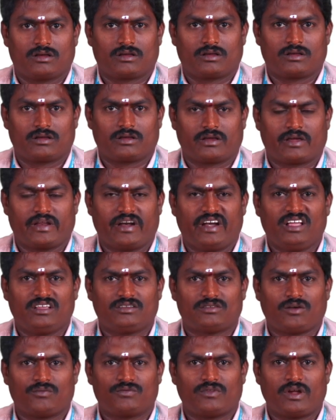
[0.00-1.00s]
Greetings
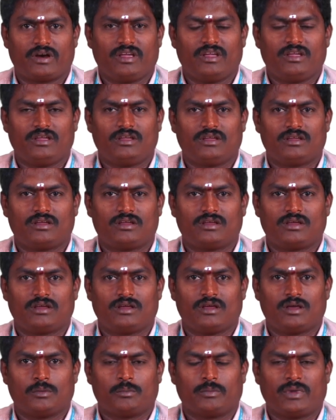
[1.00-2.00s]
of the day.
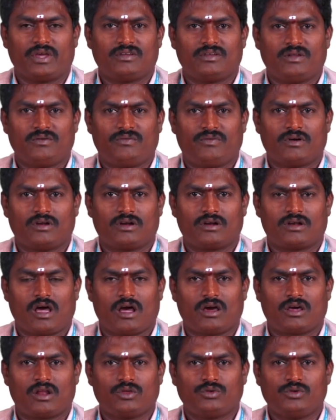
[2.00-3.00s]
Myself,
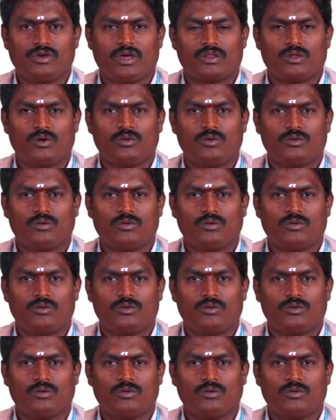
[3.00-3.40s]
Nagaraju Yadav,